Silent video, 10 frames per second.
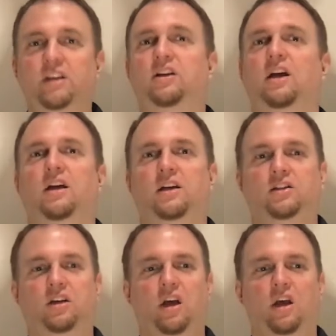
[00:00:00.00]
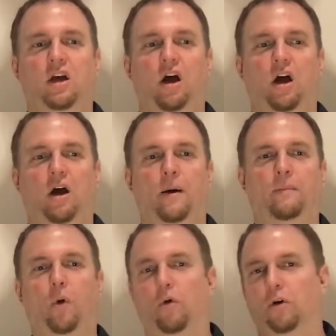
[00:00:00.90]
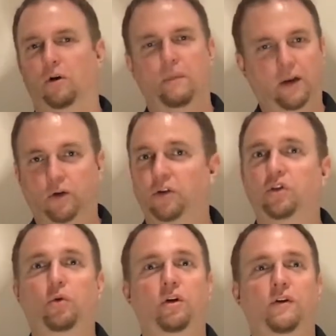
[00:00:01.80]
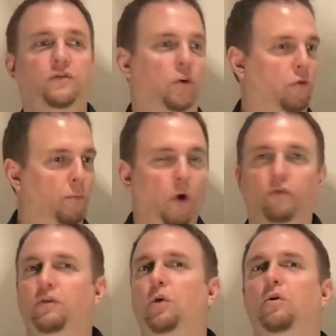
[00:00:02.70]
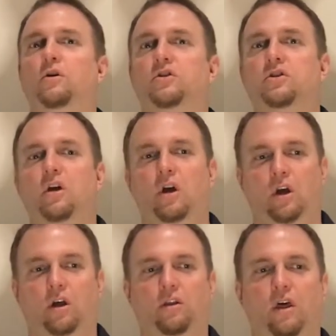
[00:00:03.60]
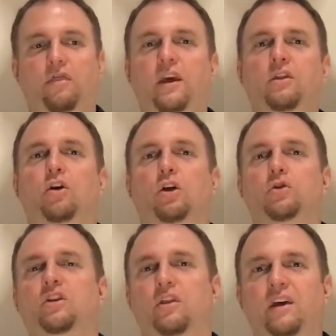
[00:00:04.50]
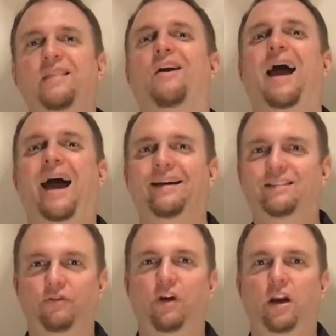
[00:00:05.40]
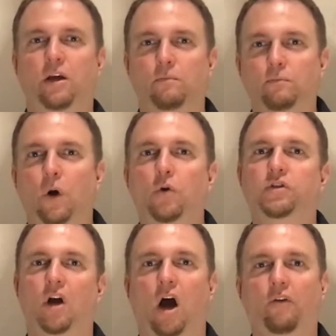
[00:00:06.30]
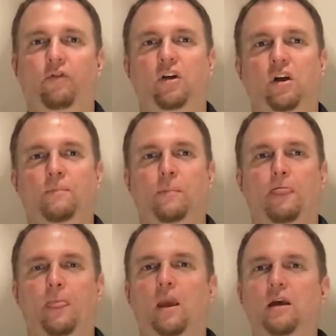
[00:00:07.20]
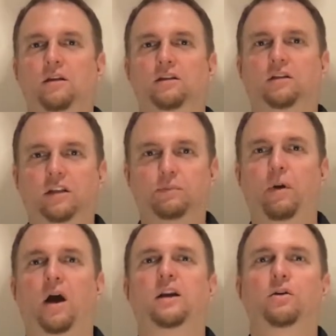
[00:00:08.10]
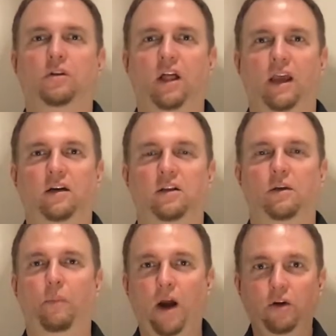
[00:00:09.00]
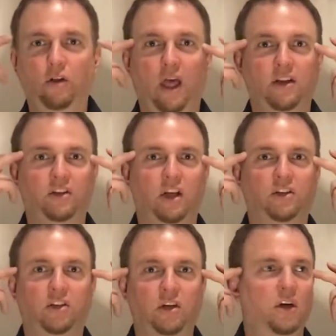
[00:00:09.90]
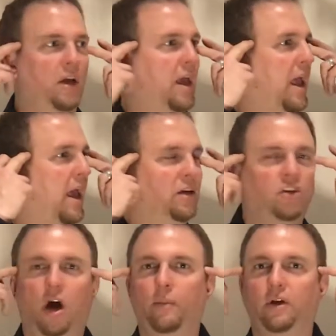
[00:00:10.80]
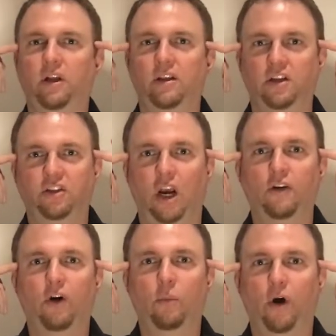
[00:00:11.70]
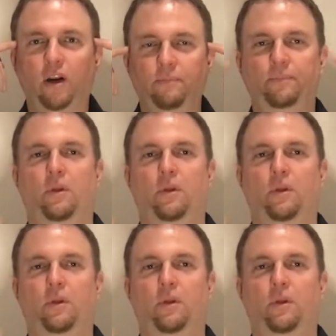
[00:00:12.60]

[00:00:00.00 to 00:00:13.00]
psychics, or medical intuitives or remote viewers, the thing they're activating most often is this pineal gland. And the pineal gland sits anatomically in the center of our brain.